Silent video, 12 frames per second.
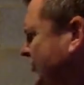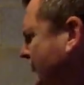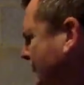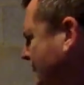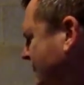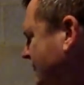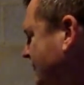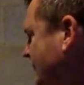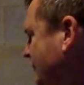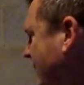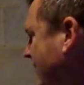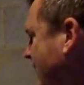Just
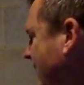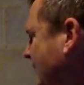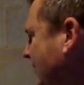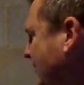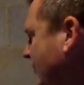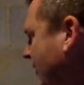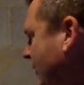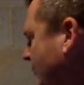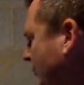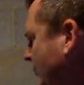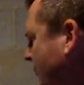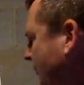picking other
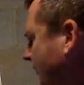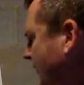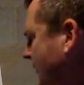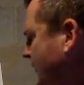examples,